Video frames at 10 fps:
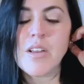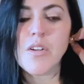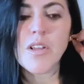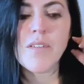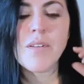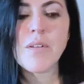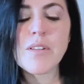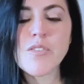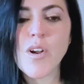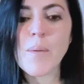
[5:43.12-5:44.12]
you know, even
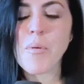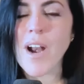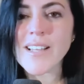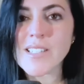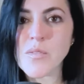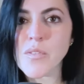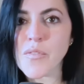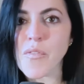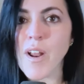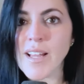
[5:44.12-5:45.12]
try practice with a
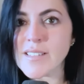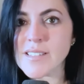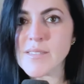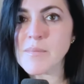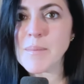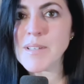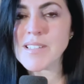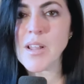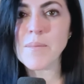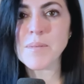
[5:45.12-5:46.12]
friend, maybe
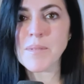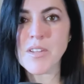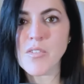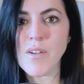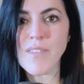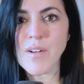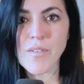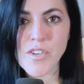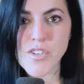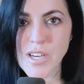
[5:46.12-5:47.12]
tell them something you have
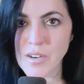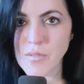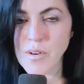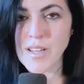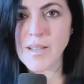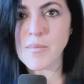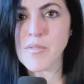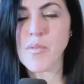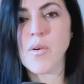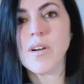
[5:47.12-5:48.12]
never shared really
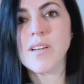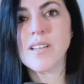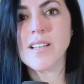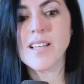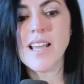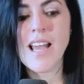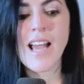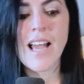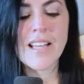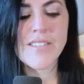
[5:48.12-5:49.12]
before.
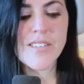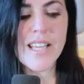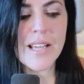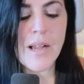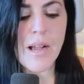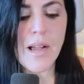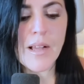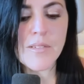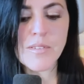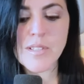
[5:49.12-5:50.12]
It's just like,
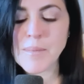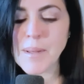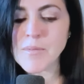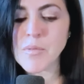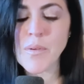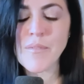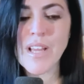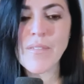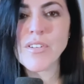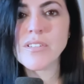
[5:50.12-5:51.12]
sometimes when we've
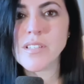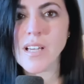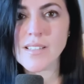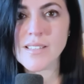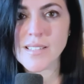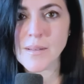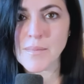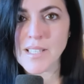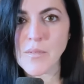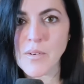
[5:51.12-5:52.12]
never done
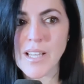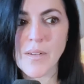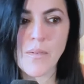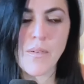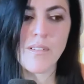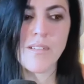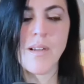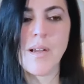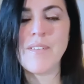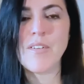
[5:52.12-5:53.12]
something, we're like, oh,
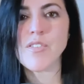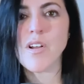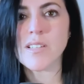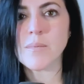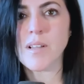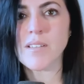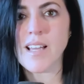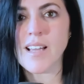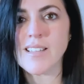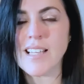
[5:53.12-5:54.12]
I've never talked about
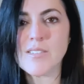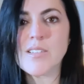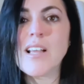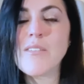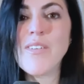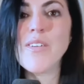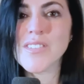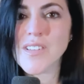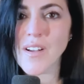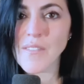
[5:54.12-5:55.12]
that. It
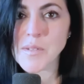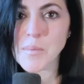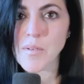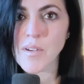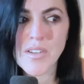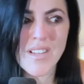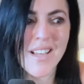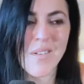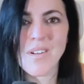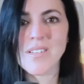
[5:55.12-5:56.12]
feels uncomfortable. And you're like,
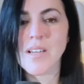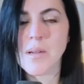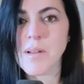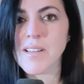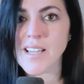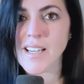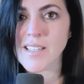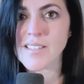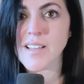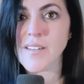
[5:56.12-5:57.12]
I don't want to talk about that
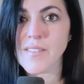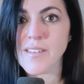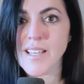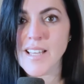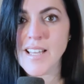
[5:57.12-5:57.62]
kind of stuff.